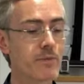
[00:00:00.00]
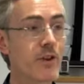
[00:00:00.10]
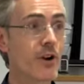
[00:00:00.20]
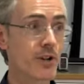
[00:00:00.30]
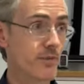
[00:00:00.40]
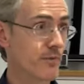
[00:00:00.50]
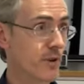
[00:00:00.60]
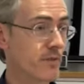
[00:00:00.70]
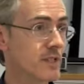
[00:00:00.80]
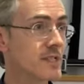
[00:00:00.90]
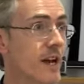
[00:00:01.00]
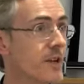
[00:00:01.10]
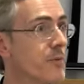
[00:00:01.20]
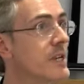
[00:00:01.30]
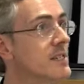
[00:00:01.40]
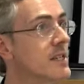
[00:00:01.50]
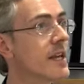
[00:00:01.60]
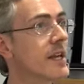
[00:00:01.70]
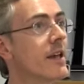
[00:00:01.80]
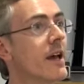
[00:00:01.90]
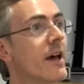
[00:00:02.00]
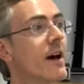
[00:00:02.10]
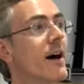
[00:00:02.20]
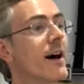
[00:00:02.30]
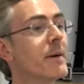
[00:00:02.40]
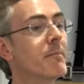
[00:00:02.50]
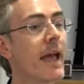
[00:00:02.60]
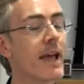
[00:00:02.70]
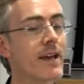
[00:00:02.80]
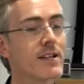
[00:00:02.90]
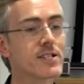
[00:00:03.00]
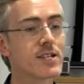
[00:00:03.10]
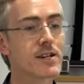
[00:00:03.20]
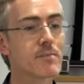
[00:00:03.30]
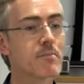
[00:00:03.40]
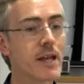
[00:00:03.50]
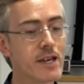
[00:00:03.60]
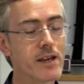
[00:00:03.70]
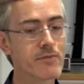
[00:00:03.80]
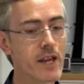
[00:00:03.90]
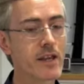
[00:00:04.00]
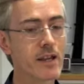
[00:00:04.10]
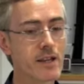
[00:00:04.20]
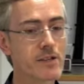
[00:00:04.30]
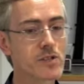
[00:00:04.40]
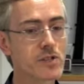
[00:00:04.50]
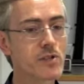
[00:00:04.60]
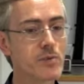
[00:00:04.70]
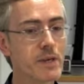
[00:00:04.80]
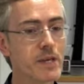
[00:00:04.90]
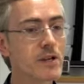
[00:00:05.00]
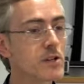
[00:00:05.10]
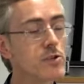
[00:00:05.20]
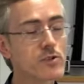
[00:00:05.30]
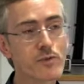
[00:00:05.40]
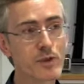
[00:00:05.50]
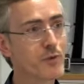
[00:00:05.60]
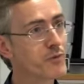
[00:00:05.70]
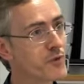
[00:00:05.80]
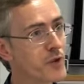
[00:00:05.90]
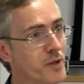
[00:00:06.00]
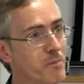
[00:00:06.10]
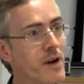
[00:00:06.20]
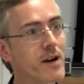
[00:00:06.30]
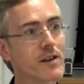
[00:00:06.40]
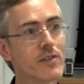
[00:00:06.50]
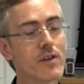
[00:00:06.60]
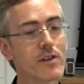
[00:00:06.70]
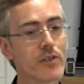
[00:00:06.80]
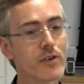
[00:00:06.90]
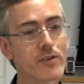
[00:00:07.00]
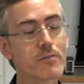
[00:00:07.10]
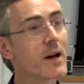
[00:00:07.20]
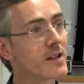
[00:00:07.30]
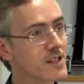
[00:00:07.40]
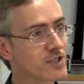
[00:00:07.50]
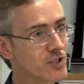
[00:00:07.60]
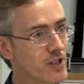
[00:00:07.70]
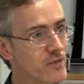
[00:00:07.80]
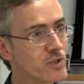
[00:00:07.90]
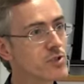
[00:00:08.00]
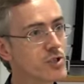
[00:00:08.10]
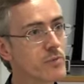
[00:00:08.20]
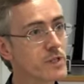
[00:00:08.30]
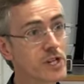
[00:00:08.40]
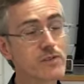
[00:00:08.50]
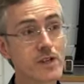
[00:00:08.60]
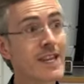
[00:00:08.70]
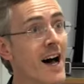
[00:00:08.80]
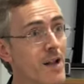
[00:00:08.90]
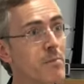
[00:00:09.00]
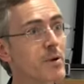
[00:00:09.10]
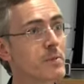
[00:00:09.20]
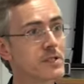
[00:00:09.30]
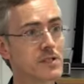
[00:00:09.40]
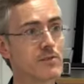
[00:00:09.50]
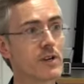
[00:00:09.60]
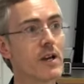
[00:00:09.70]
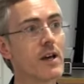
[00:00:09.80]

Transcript: target of design reasoning, and many have taken it to be conclusively refuted by the theory of biological evolution, which gives a non-purposive,